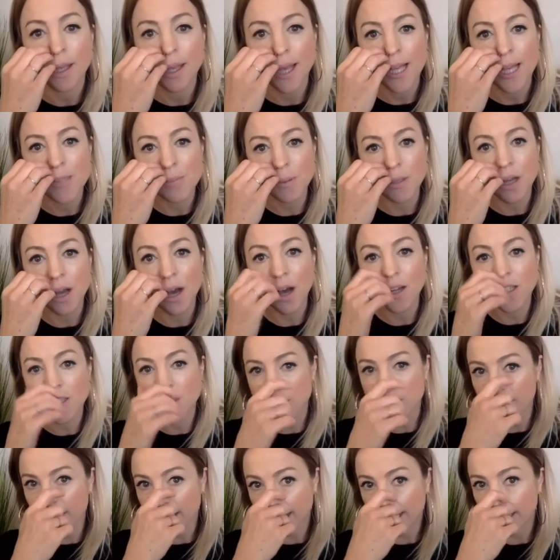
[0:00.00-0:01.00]
it's been hard
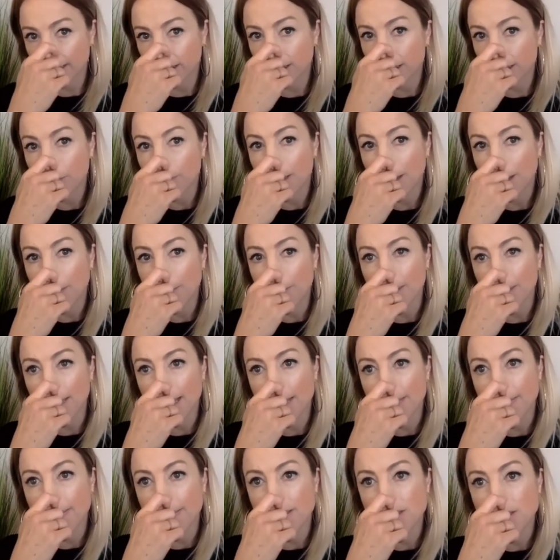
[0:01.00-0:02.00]
to engage young people
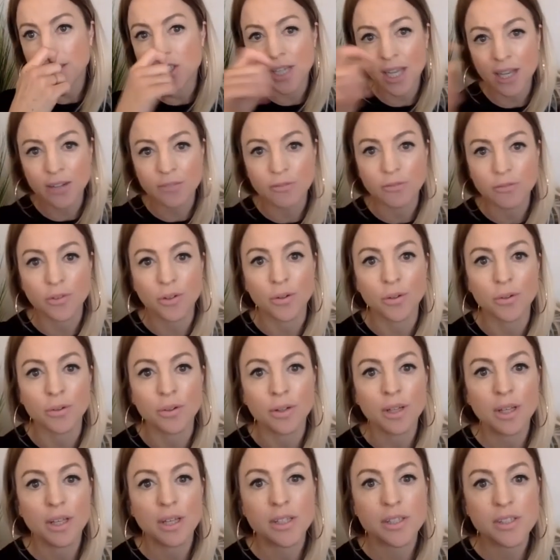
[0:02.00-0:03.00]
in the
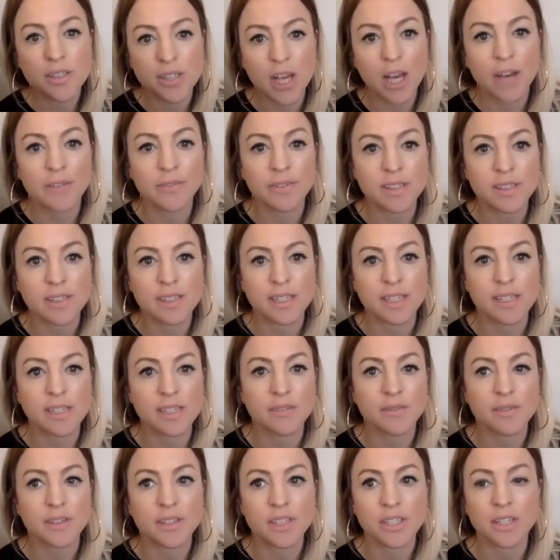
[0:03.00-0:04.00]
general
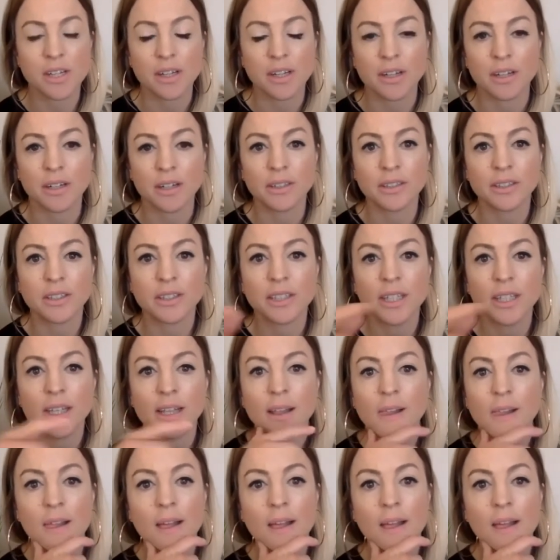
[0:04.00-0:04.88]
services of the church.